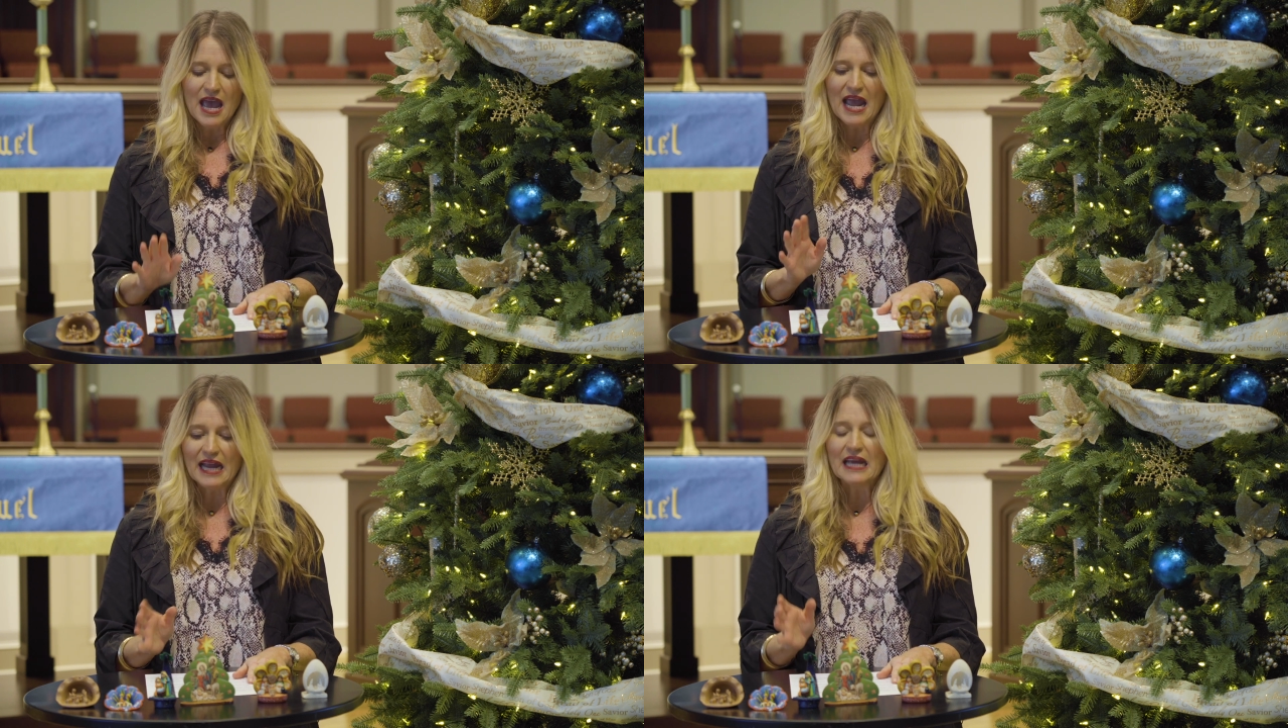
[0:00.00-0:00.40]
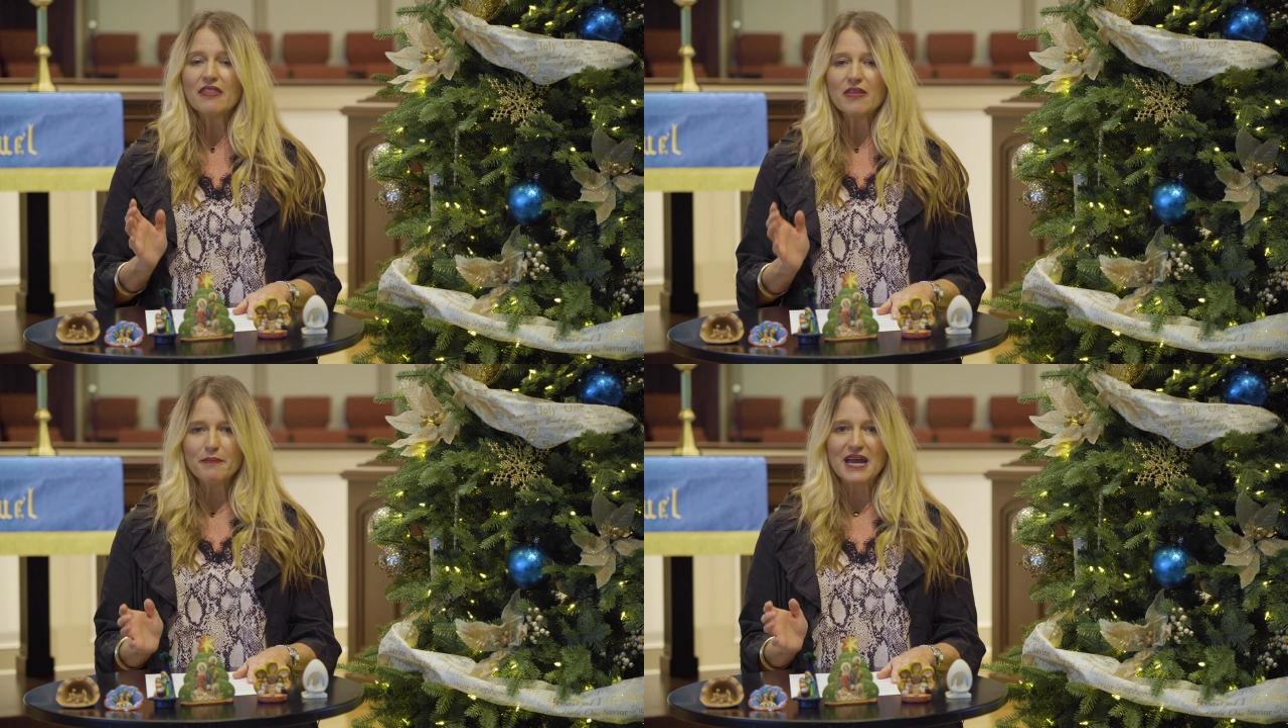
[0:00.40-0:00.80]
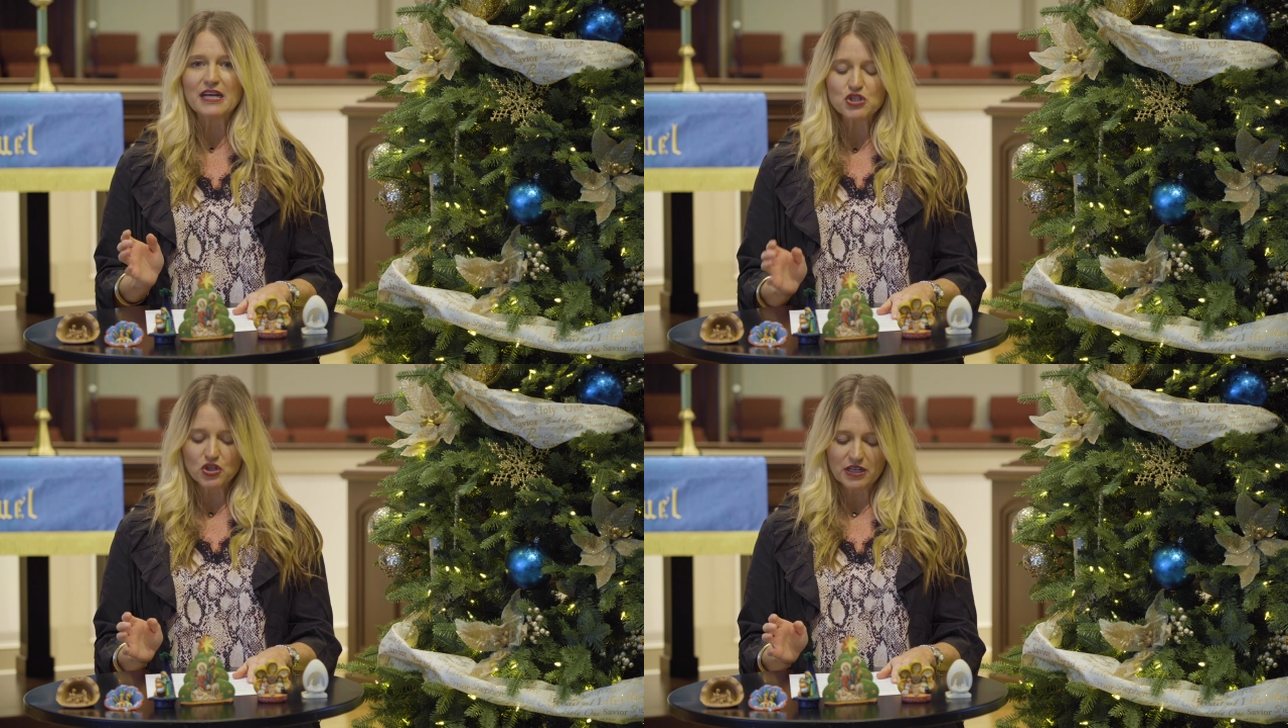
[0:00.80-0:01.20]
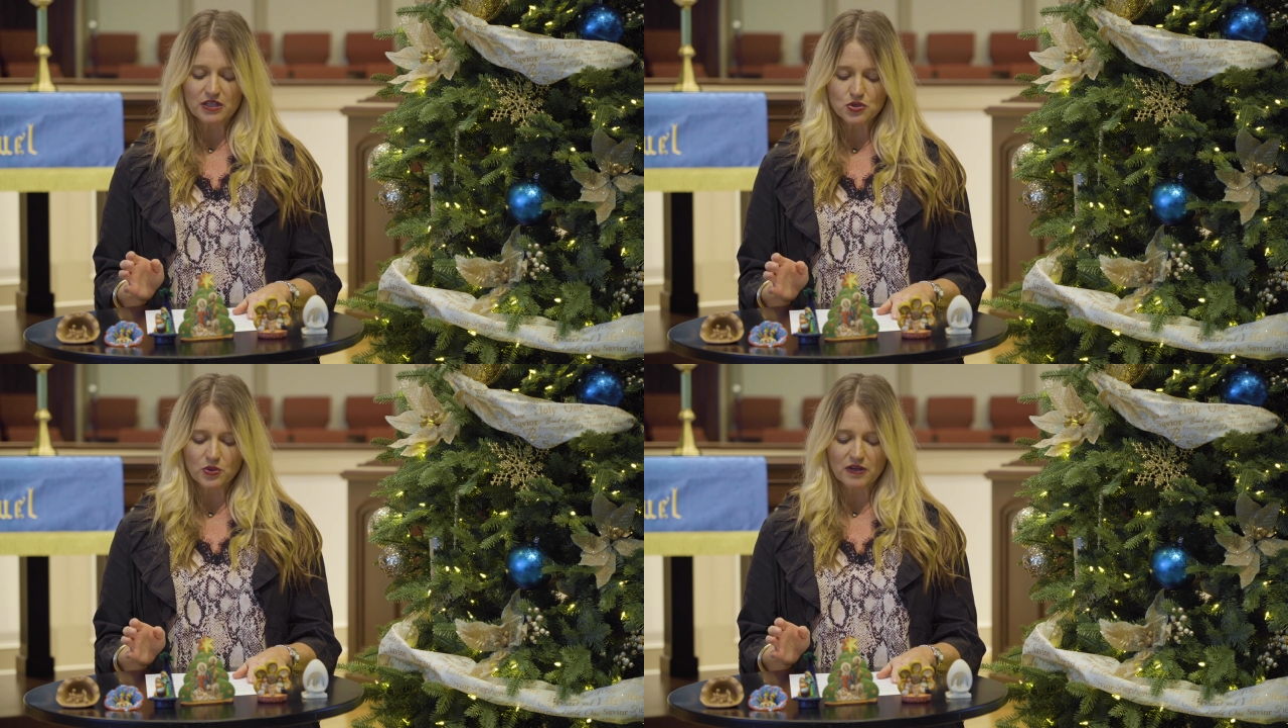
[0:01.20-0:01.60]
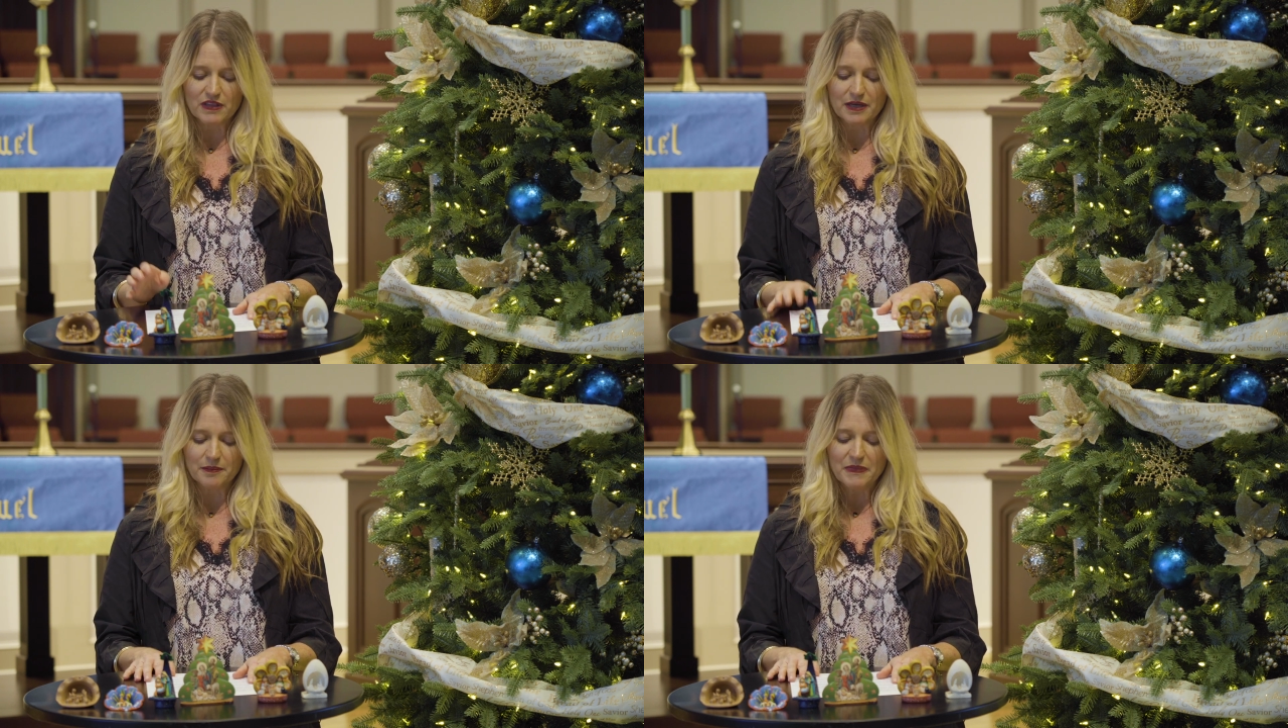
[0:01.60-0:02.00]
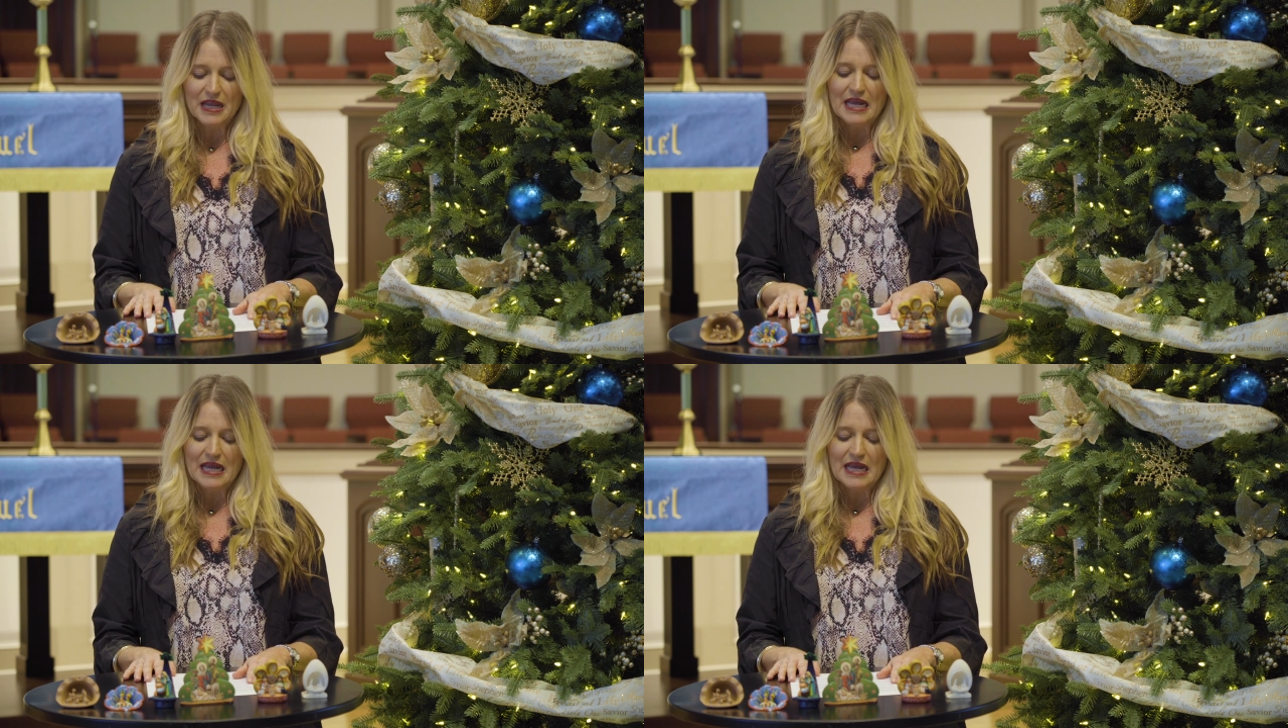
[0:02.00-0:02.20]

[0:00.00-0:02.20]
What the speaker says: and the manger in each one of them.